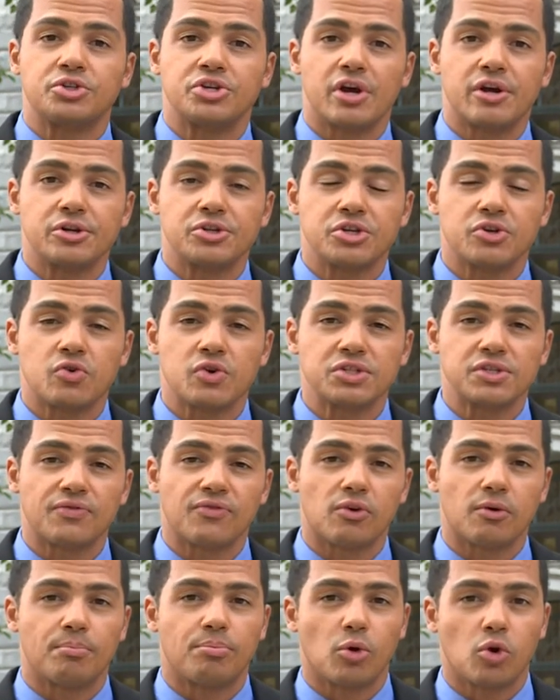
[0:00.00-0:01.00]
Judge
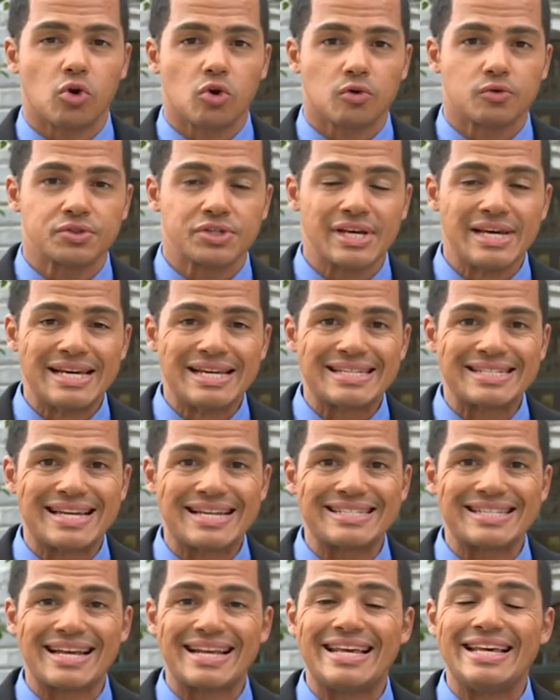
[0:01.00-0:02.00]
Christopher Burns
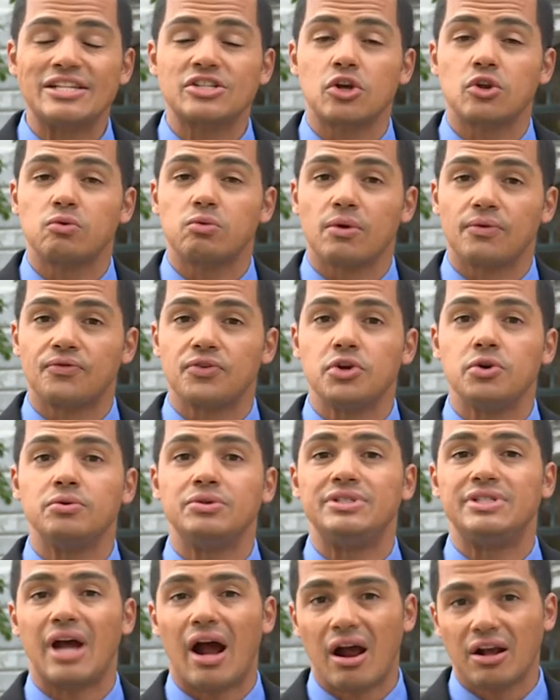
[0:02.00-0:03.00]
says that he's going to
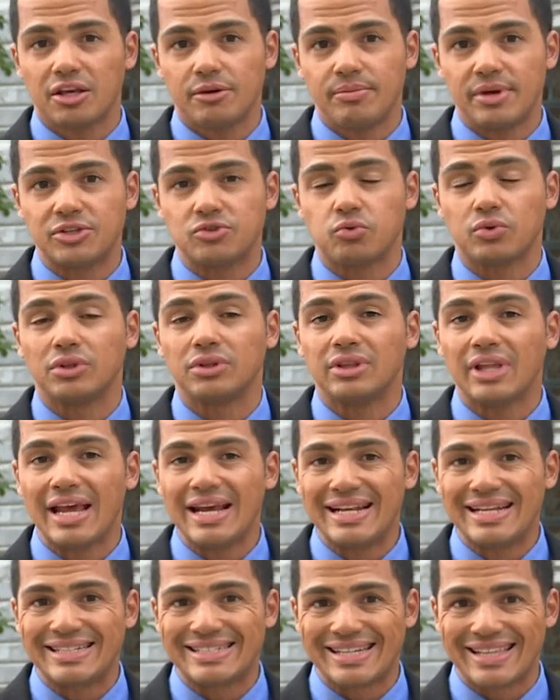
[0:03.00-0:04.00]
review documents
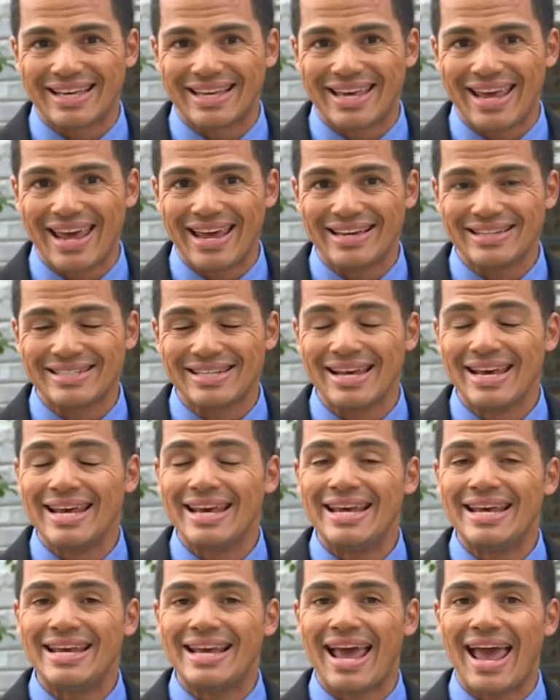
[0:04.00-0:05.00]
related to the case.
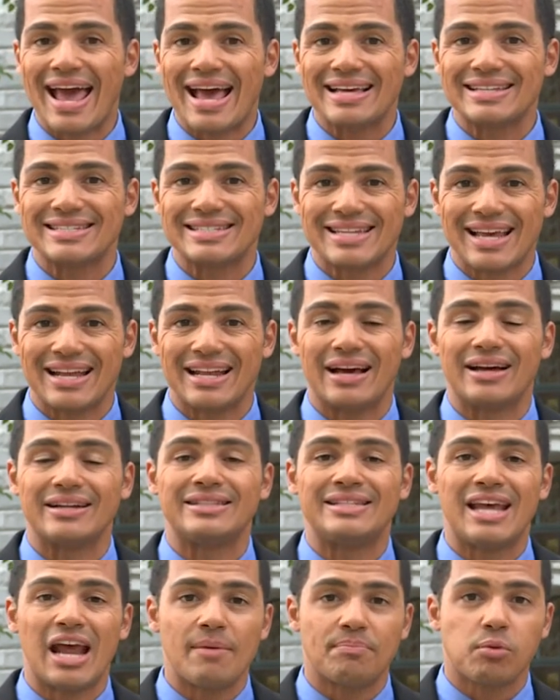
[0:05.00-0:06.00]
He has set a
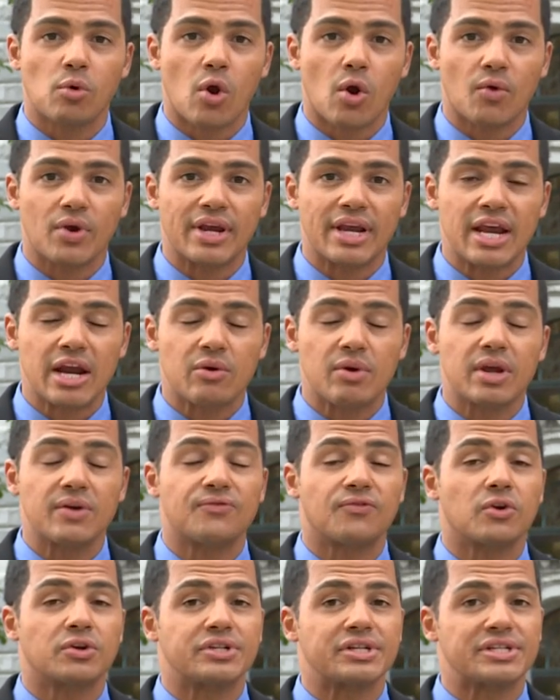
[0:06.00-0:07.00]
temporary hearing
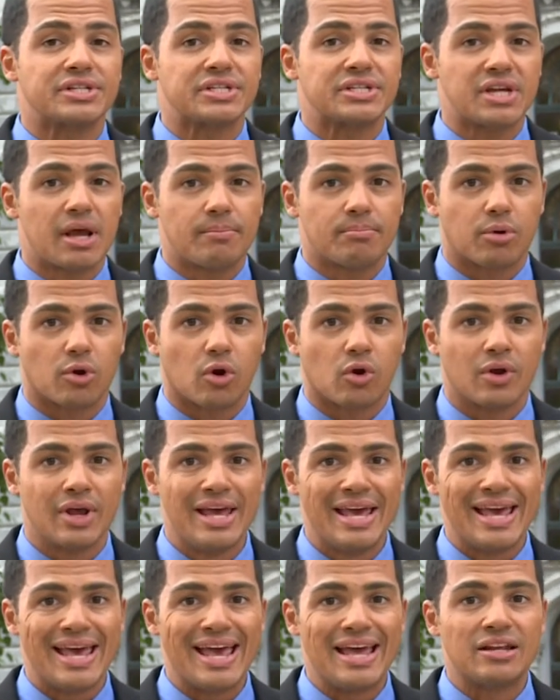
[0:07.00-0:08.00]
for December,
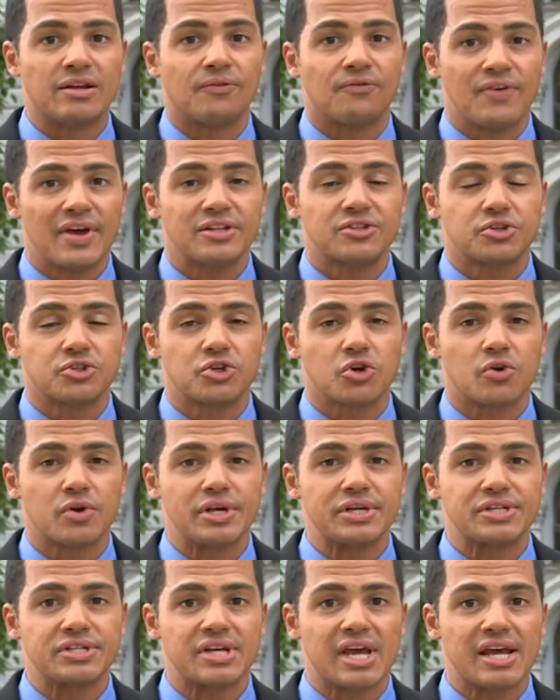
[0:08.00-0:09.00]
and defense
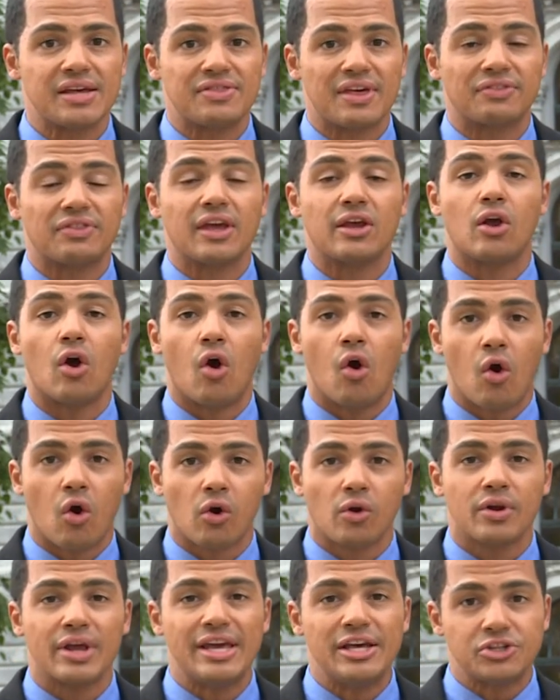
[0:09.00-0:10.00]
attorneys say that they
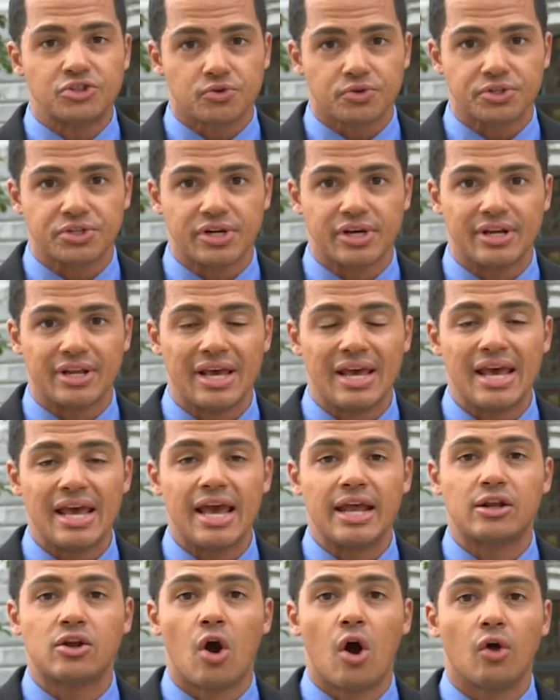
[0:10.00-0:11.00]
are interested
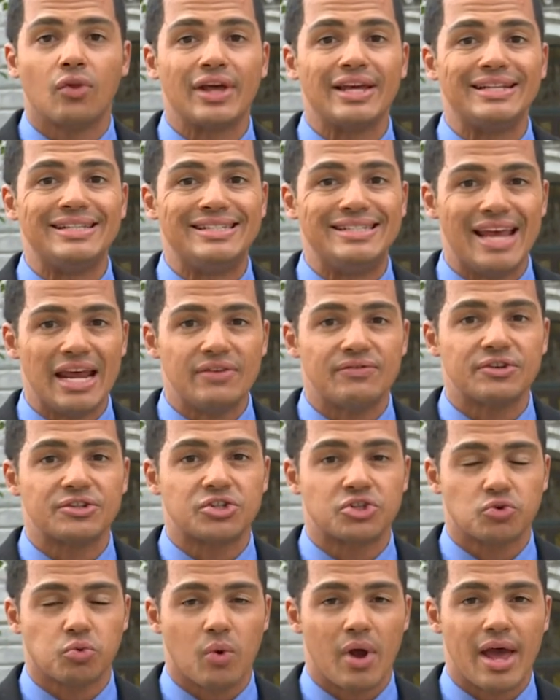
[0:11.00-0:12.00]
in calling David
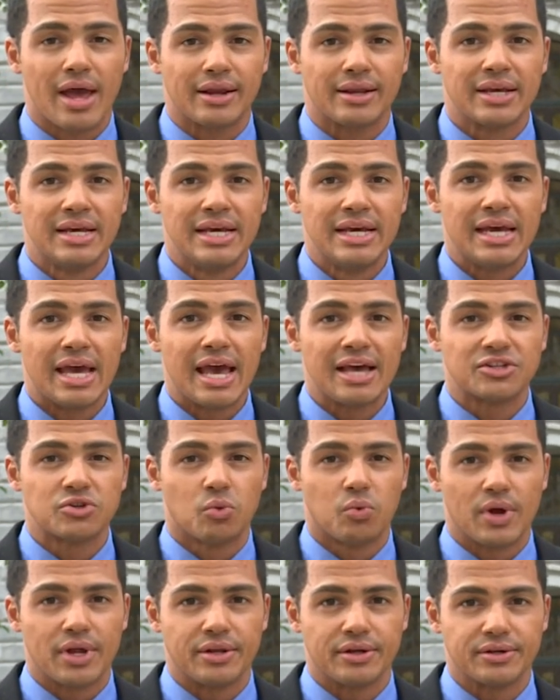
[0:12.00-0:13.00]
Sweat as a
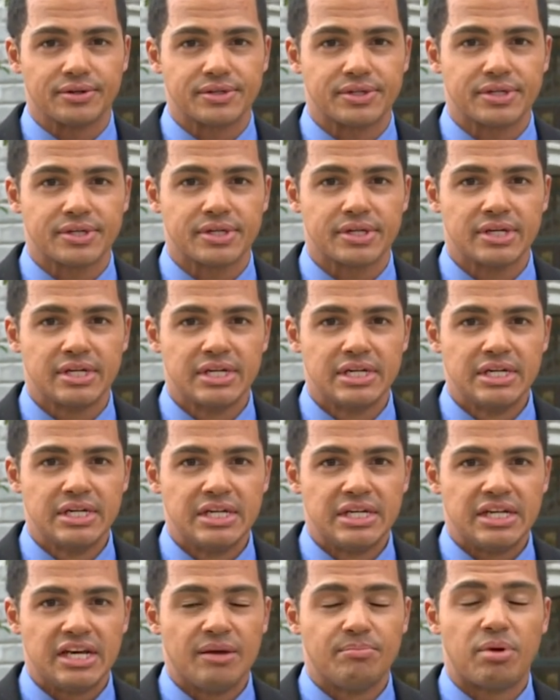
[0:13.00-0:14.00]
witness.
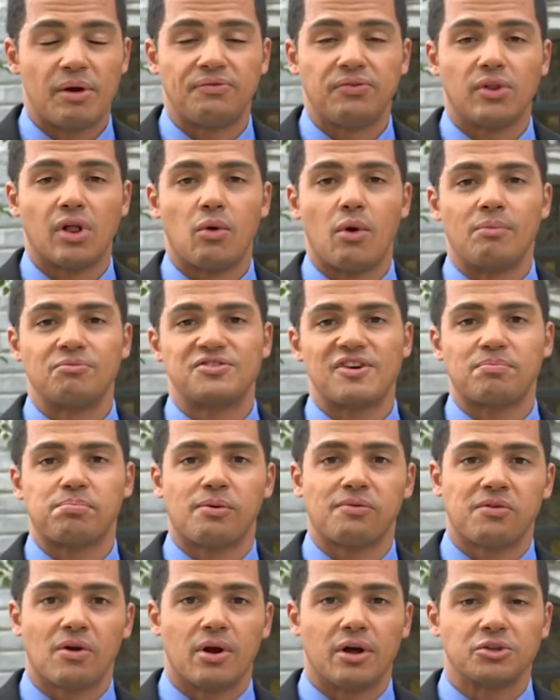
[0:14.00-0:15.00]
In Buffalo, I'm Jeff
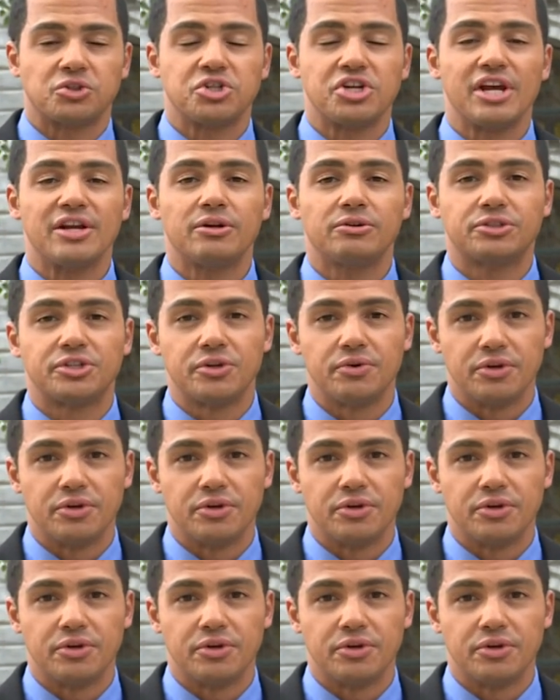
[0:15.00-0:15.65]
Preval, Channel 2